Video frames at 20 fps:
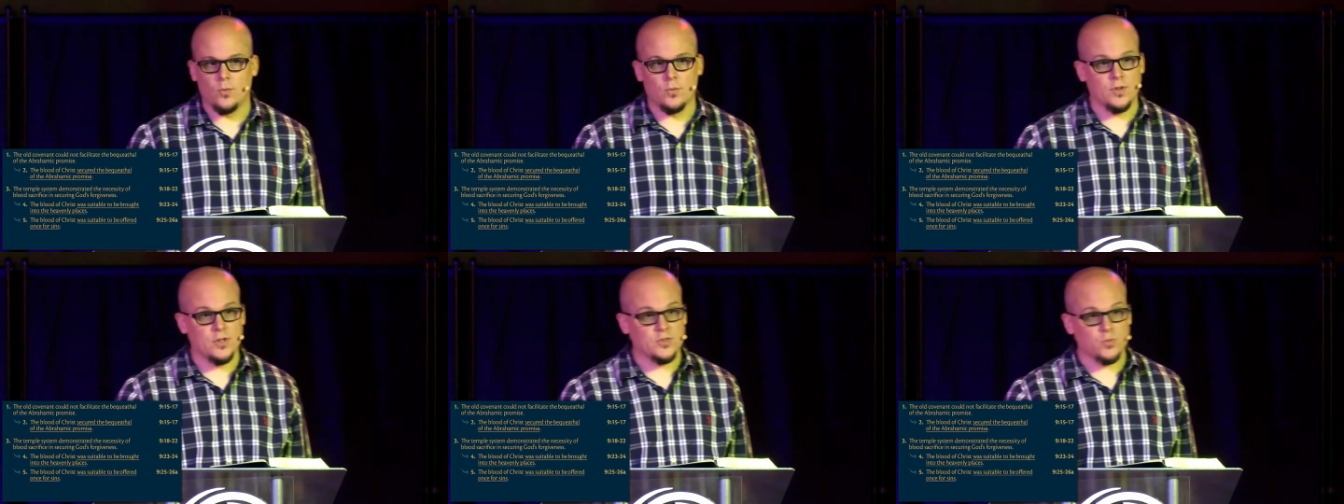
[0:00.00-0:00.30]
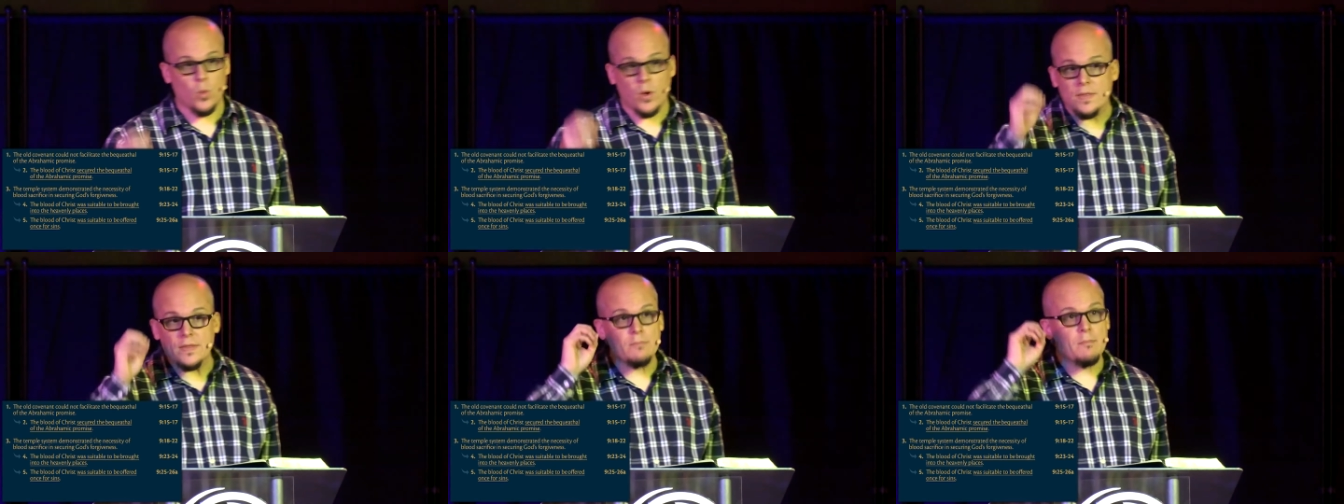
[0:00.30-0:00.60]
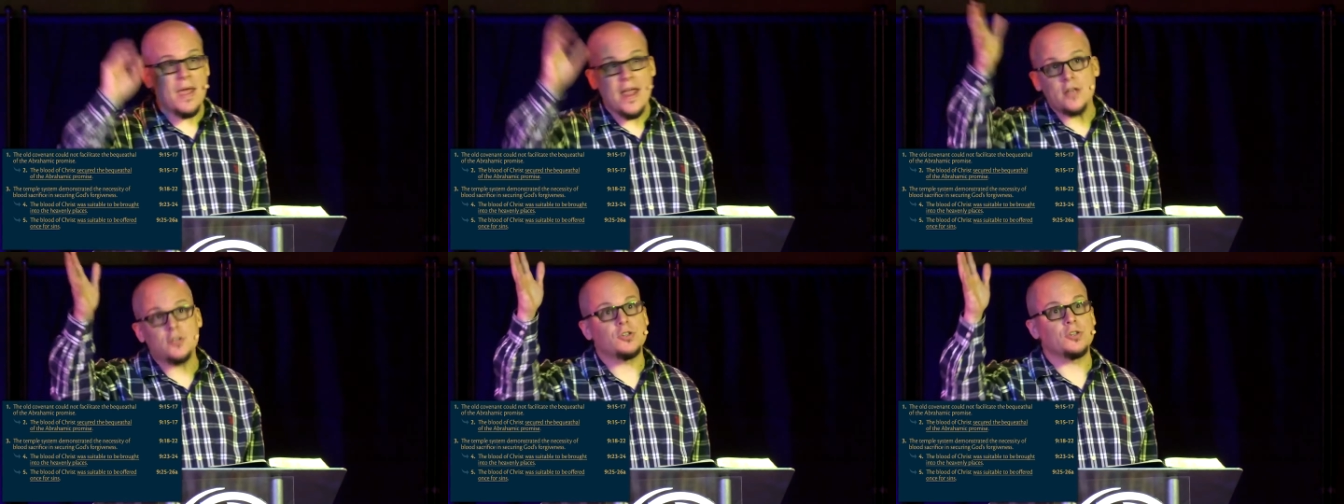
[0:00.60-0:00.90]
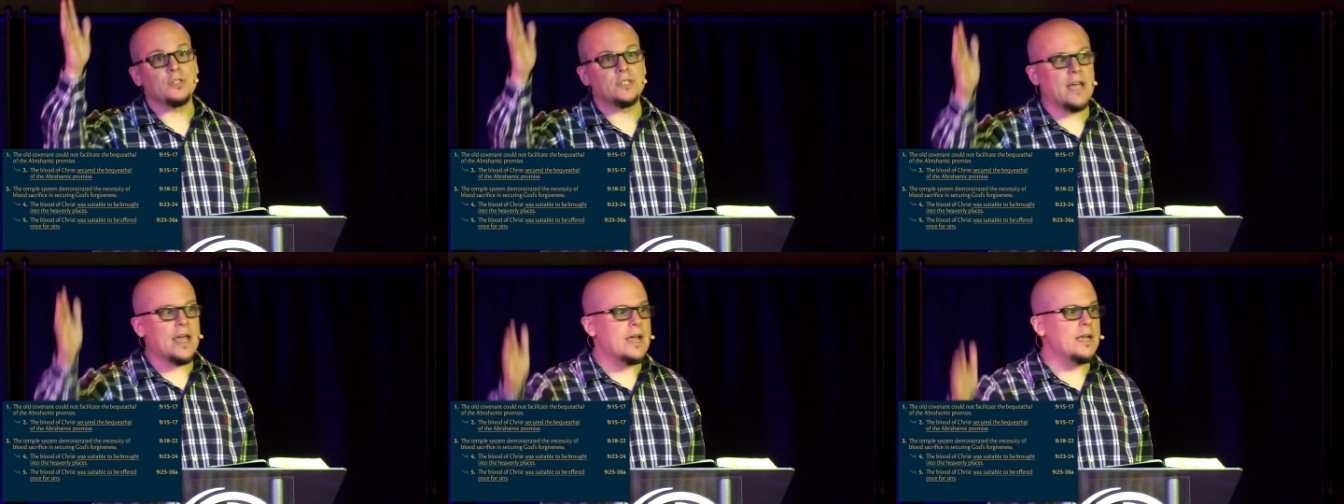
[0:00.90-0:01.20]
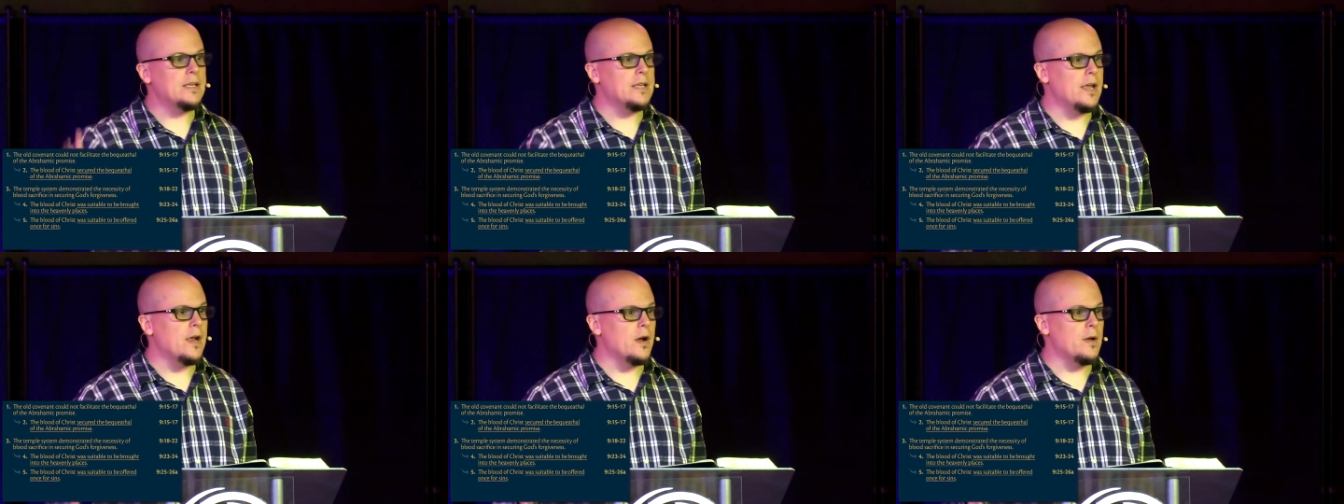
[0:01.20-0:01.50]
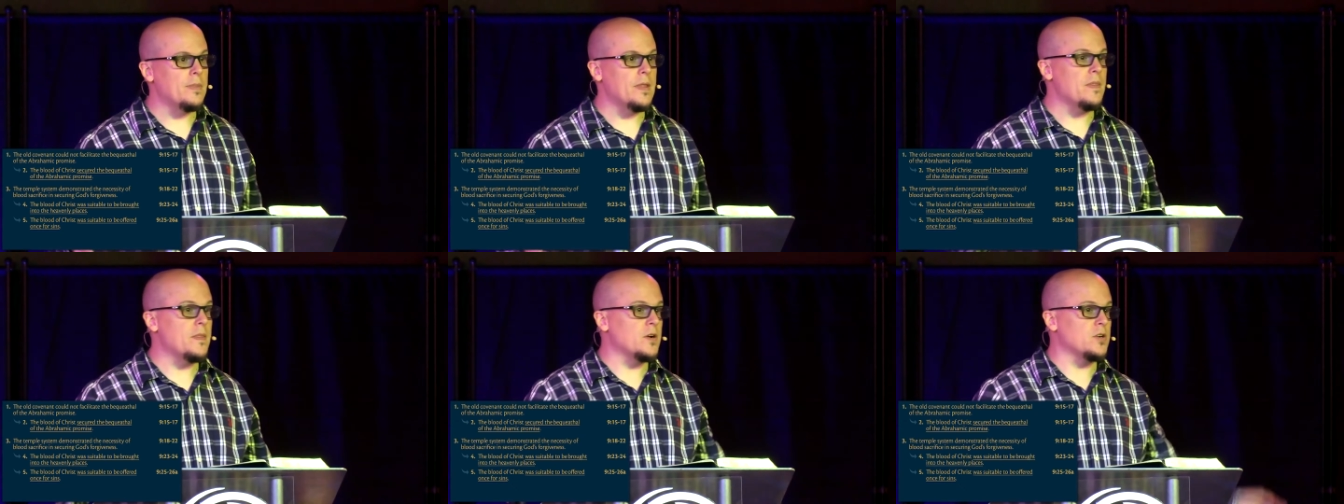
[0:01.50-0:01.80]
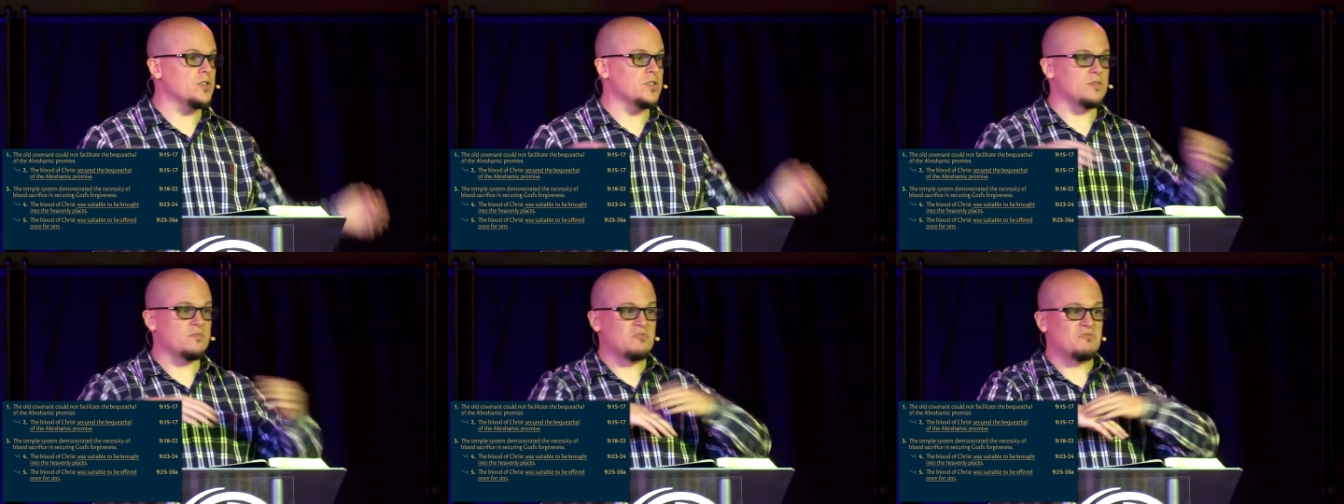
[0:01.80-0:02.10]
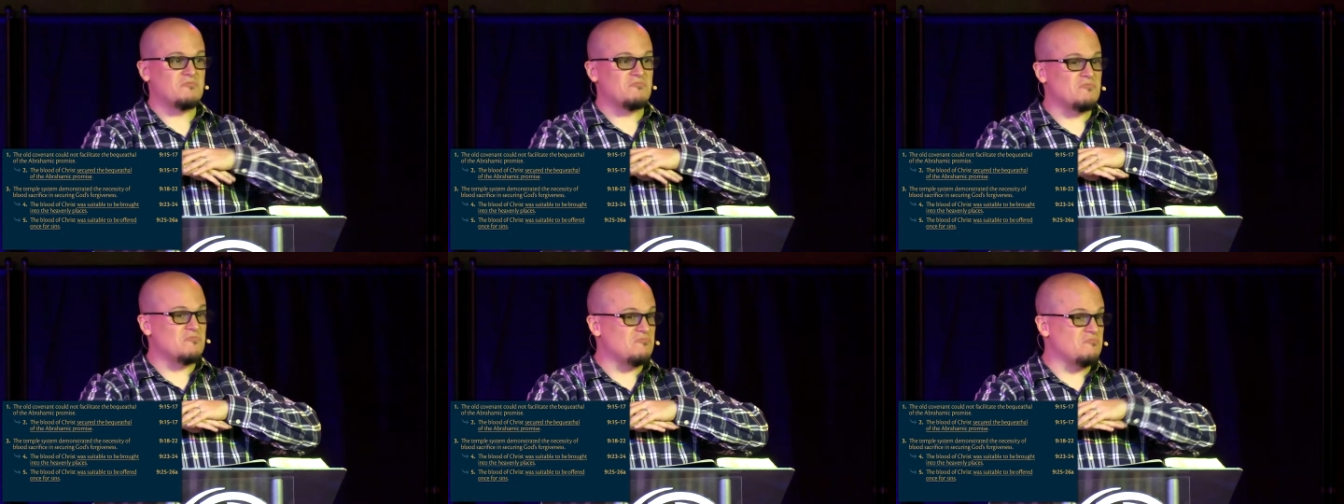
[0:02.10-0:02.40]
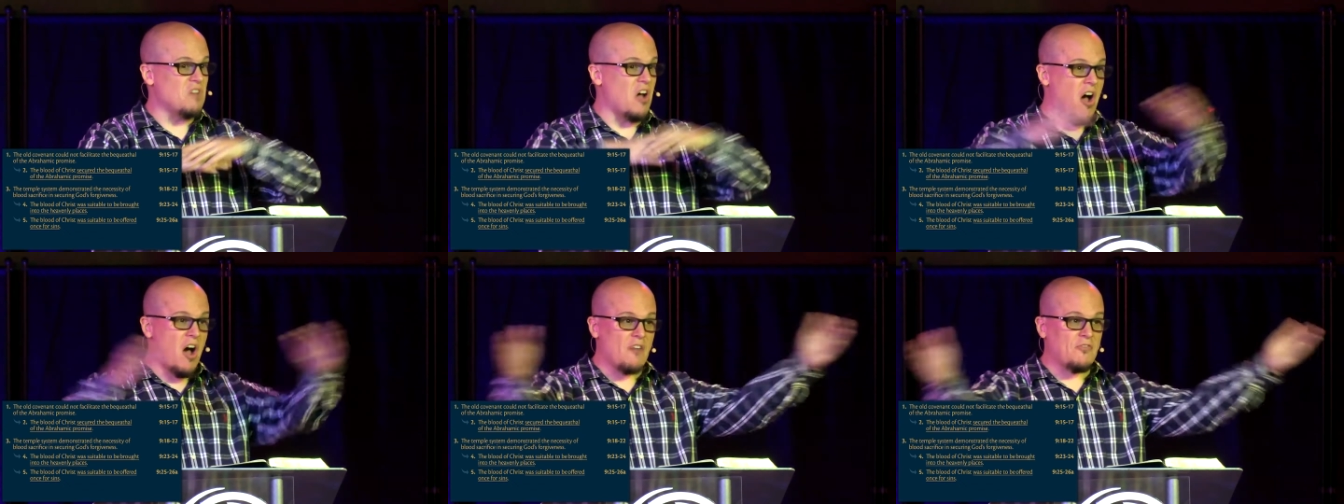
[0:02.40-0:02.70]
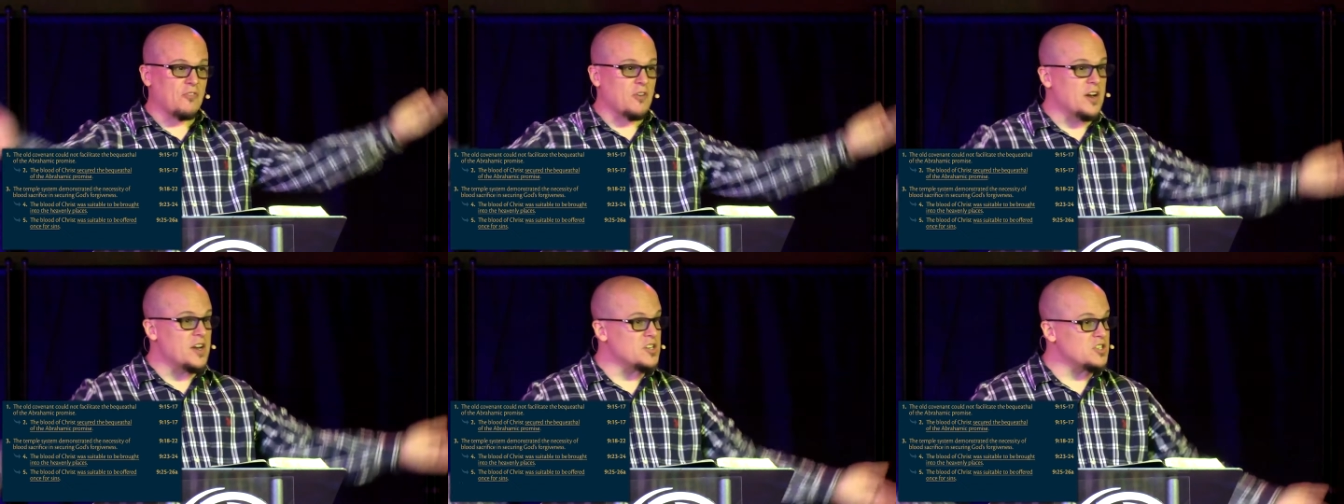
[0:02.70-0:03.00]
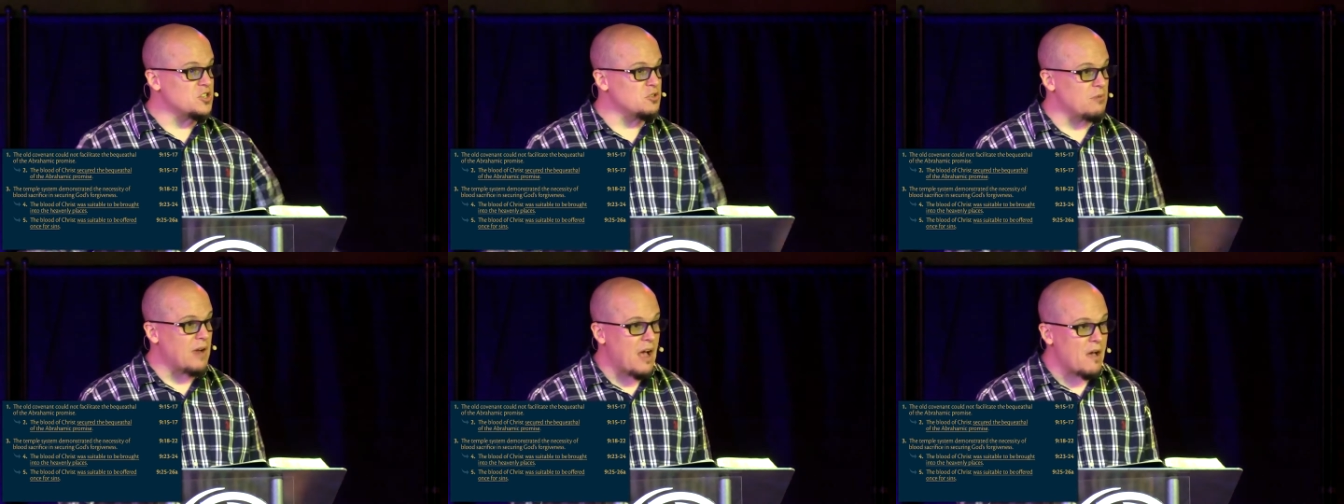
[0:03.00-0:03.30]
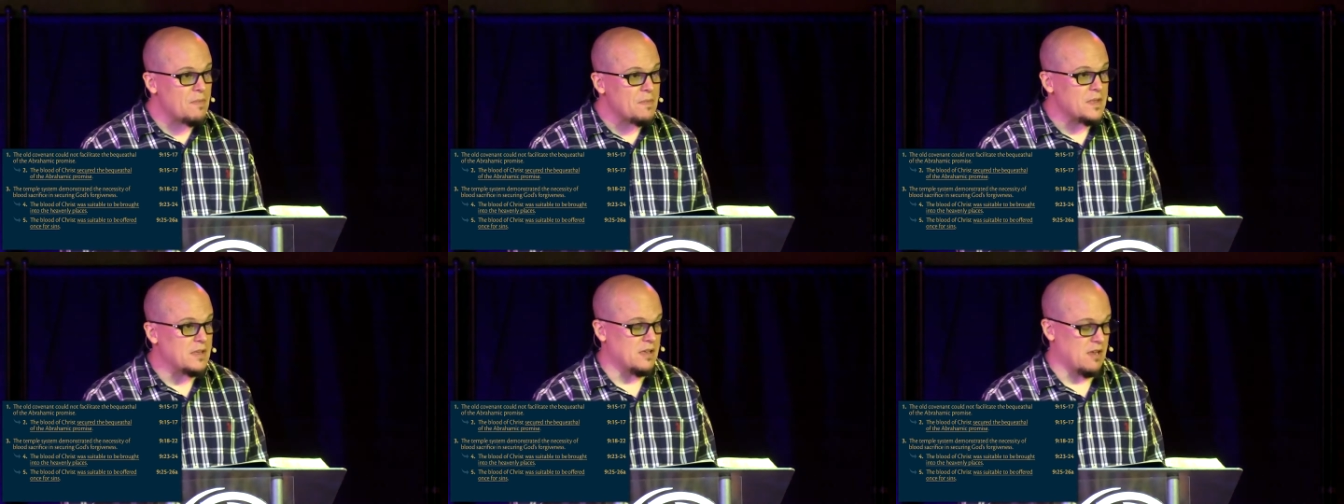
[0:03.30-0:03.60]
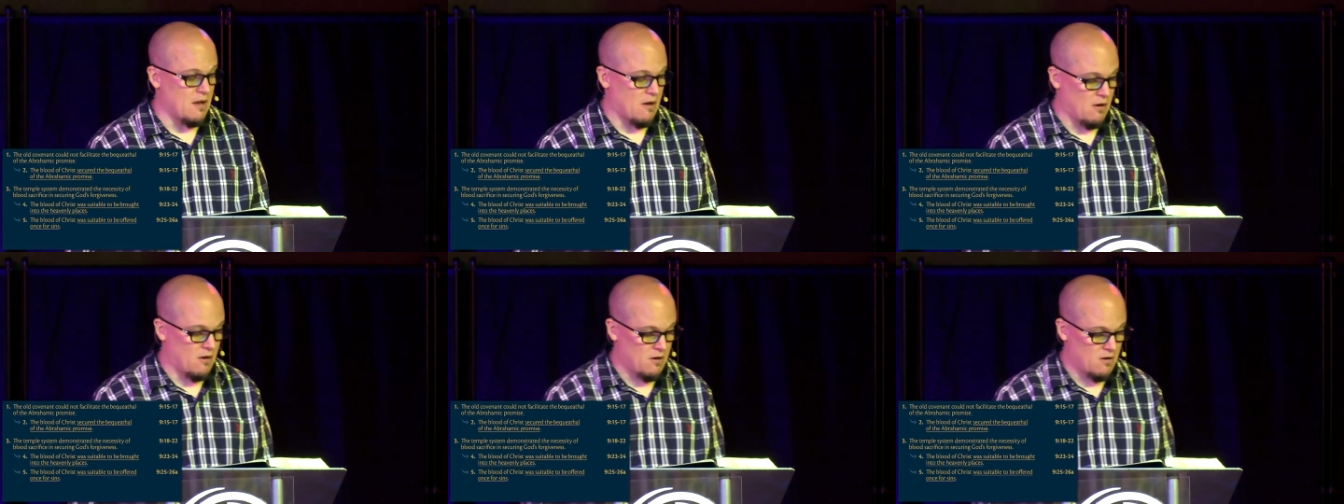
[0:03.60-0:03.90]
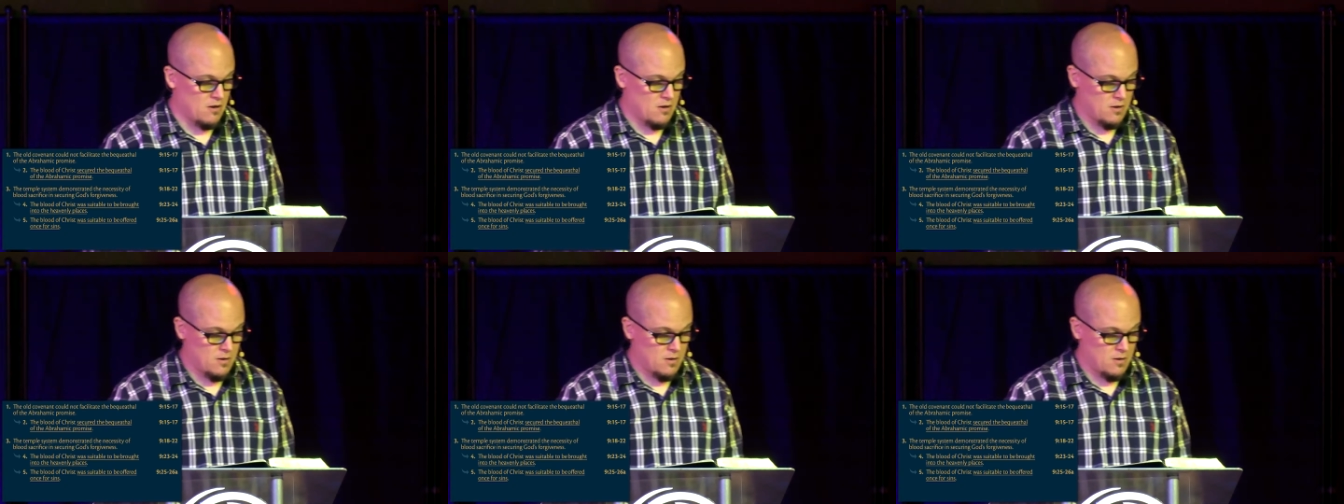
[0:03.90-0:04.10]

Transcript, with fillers: There's one major day a year, and then there's offerings throughout the year.